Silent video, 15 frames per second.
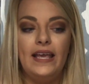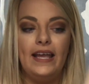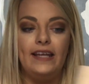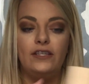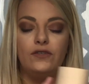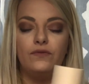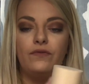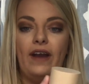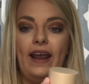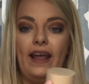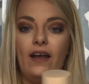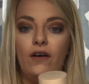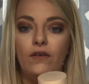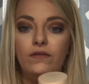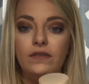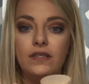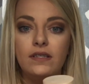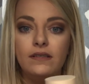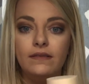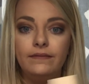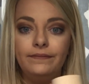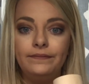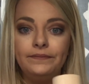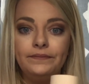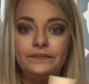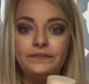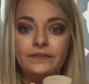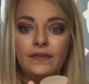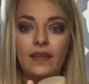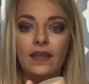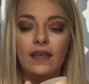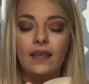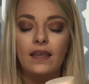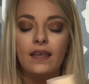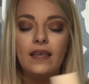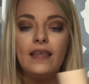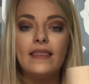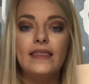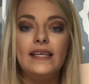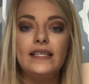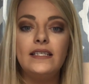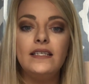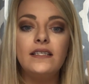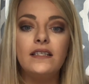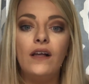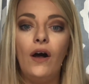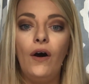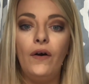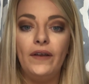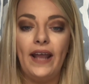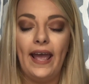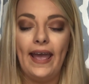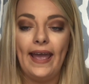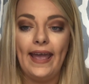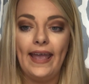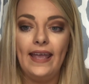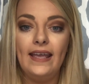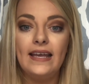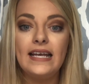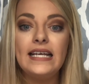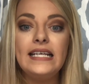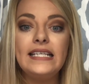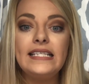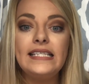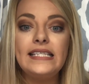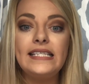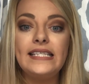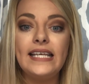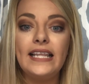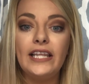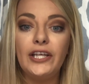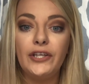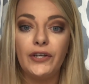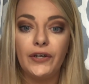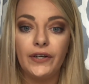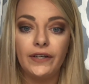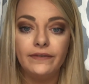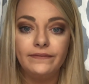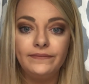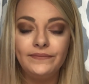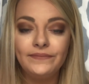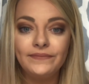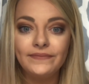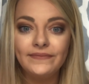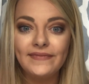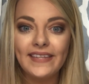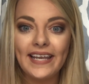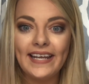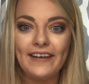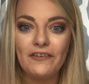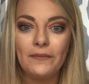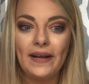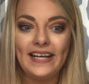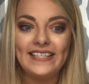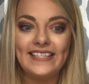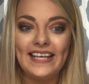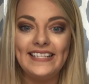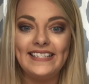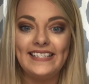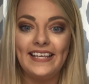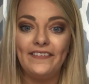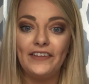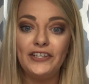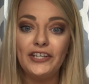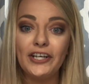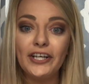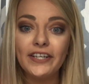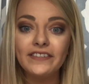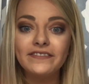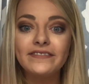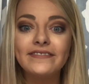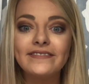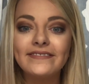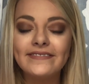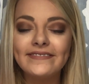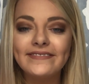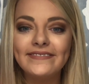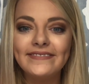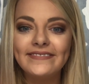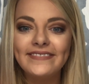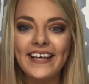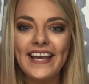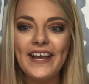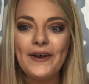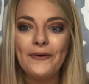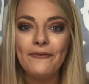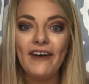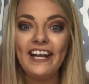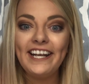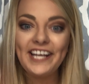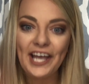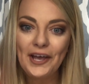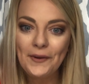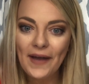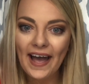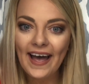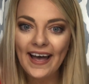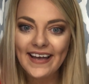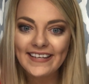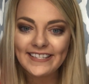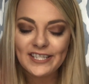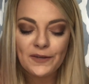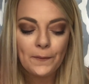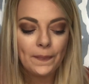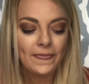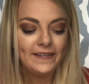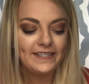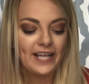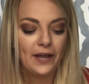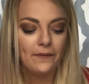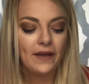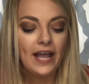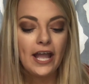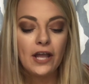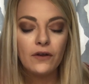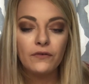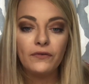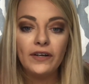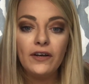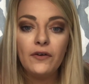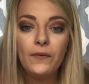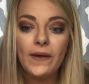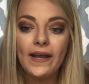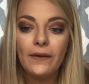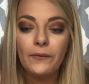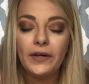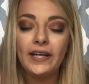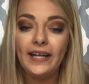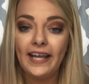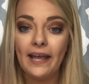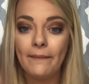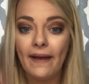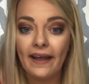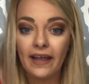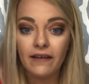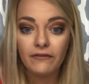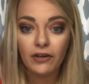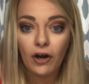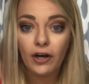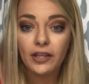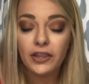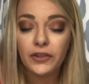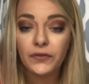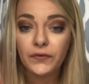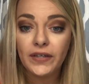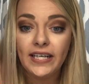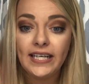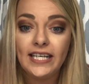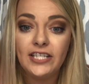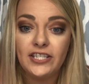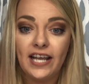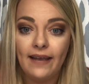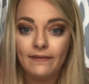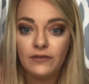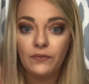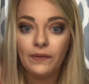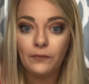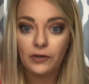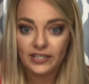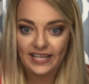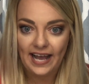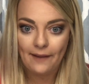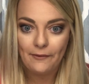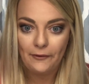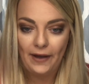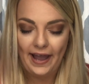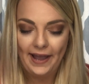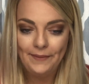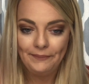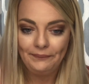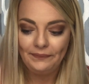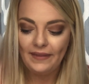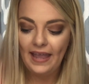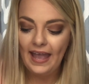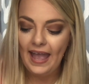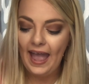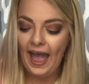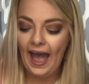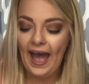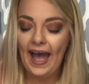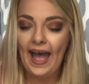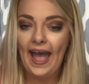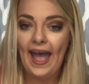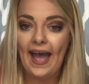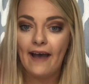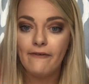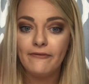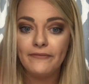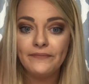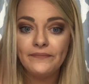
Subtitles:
It's round. This is called a cylinder. Can everybody say cylinder? Way to go, guys. So, real quick, we're going to go back over our 3D shapes one more time, okay? I have